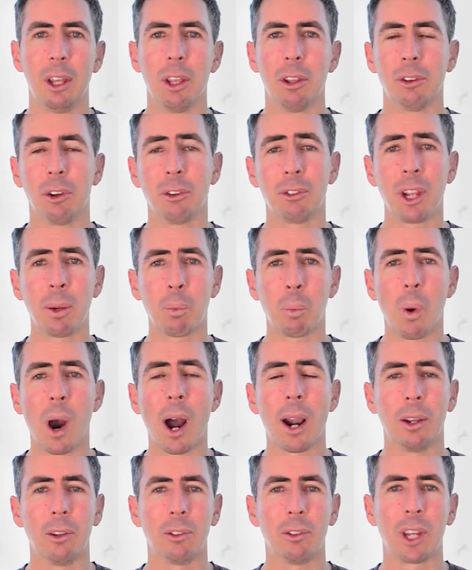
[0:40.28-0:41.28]
So step
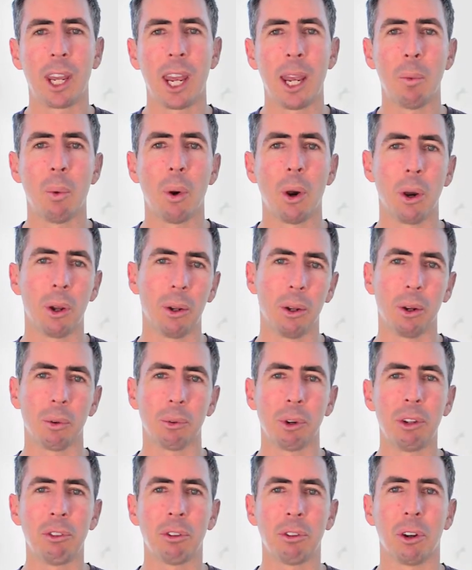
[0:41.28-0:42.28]
1 is keyword
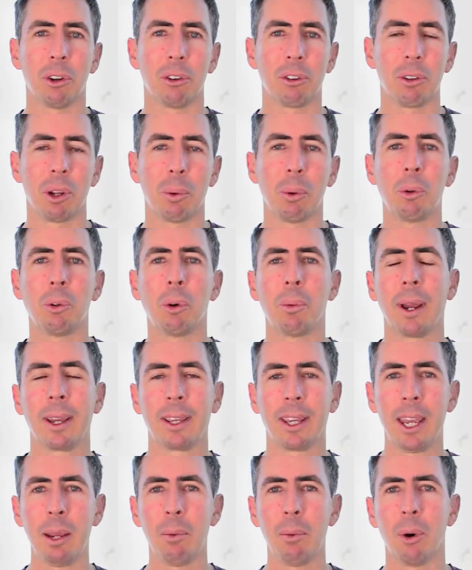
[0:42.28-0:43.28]
research. And when we talk
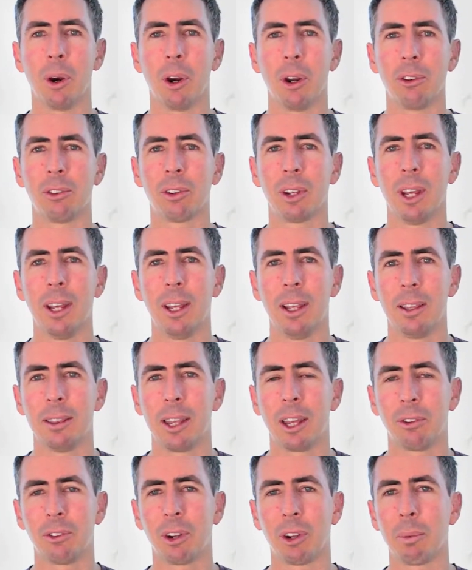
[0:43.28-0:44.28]
about keywords,
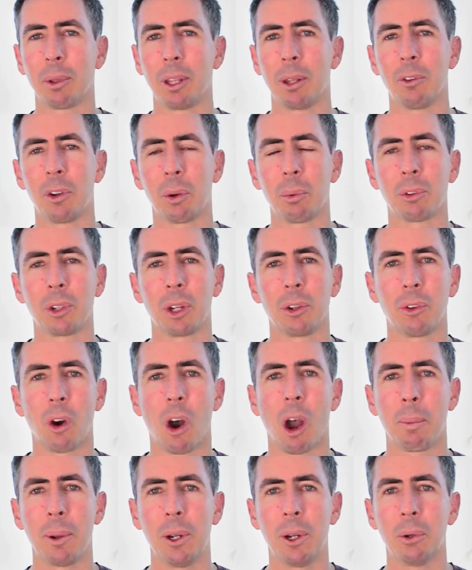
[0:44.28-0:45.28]
that's something that someone's going to
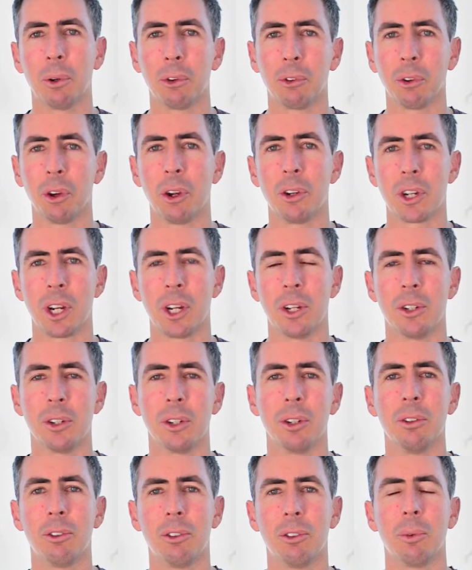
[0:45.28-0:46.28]
type into a search
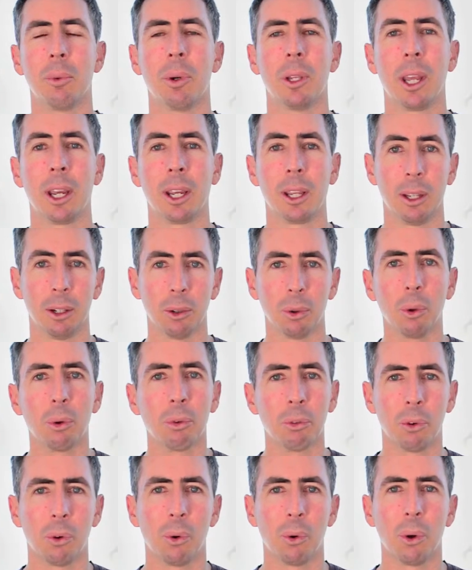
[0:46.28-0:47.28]
engine to when they
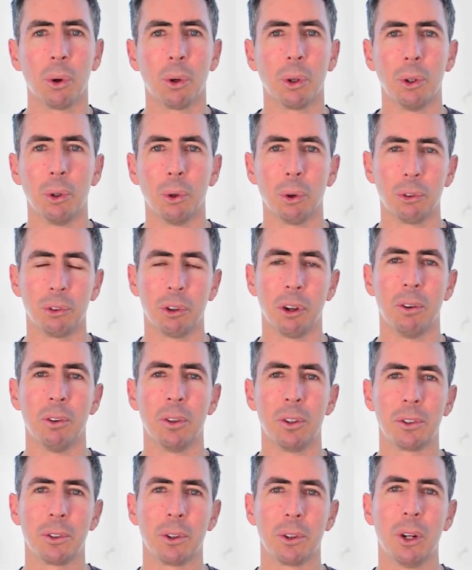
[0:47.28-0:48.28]
look for your
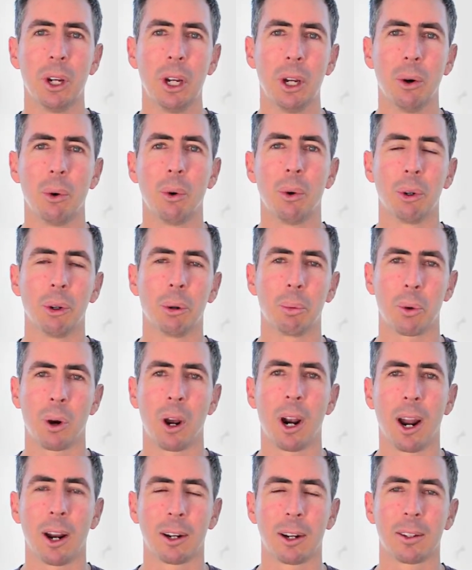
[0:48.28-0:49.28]
service or your
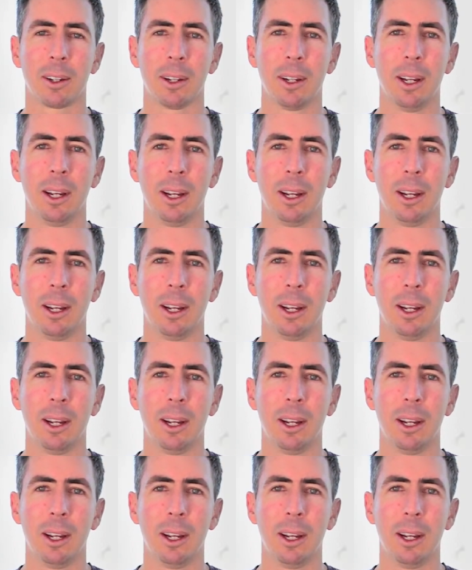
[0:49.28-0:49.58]
product.